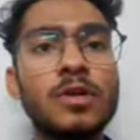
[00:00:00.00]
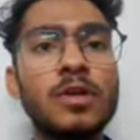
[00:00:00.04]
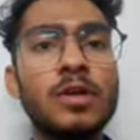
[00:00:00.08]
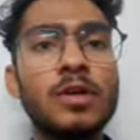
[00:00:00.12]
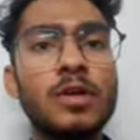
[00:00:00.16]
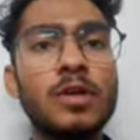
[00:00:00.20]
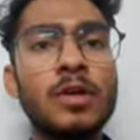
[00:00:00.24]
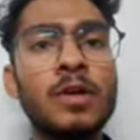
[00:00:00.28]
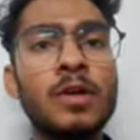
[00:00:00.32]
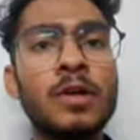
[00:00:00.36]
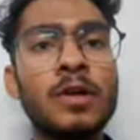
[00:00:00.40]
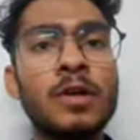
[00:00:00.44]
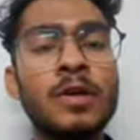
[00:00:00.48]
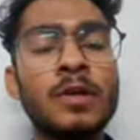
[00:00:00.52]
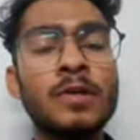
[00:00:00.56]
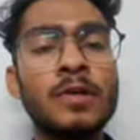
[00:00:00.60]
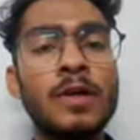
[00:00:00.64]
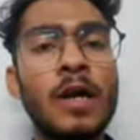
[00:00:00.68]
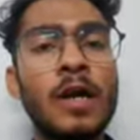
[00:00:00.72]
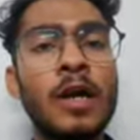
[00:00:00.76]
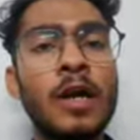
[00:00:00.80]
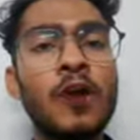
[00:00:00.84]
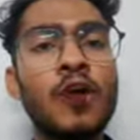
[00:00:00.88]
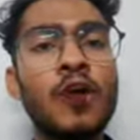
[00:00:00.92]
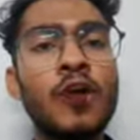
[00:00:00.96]
uh,
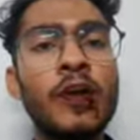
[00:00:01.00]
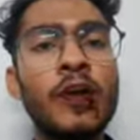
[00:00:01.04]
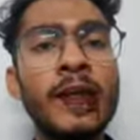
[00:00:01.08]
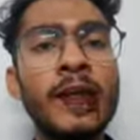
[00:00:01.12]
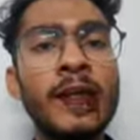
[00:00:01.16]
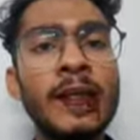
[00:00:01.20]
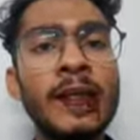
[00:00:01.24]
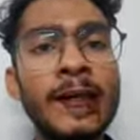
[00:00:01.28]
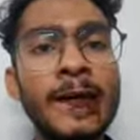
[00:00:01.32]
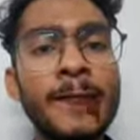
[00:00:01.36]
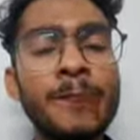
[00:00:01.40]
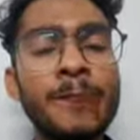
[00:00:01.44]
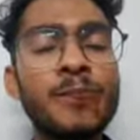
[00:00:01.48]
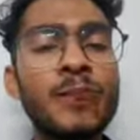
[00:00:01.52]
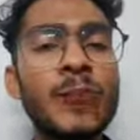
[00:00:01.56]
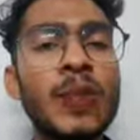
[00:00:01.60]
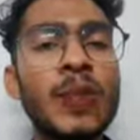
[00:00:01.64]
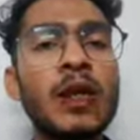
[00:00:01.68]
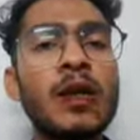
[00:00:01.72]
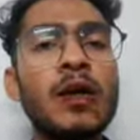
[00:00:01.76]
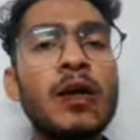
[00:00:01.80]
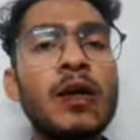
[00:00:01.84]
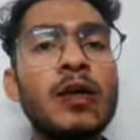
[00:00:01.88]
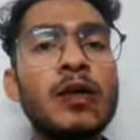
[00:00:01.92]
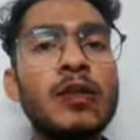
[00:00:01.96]
accordingly,
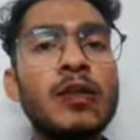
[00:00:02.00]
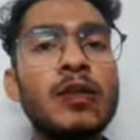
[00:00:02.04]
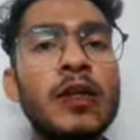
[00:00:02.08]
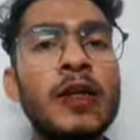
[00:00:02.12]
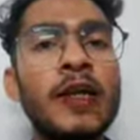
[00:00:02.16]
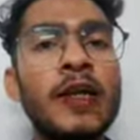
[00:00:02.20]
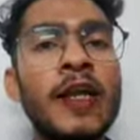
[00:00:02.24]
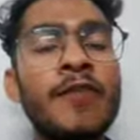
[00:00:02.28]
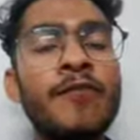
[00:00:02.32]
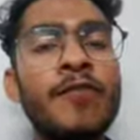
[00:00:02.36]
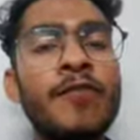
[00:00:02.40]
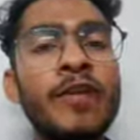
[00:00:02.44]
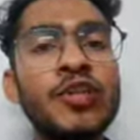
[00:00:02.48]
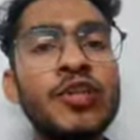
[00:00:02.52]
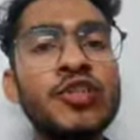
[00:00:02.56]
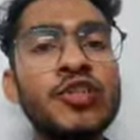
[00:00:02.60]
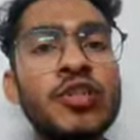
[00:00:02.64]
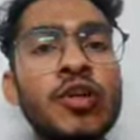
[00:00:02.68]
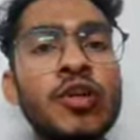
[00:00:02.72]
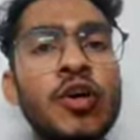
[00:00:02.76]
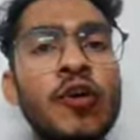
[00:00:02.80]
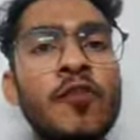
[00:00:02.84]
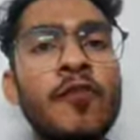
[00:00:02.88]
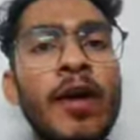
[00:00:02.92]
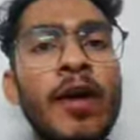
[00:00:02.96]
the definition of hash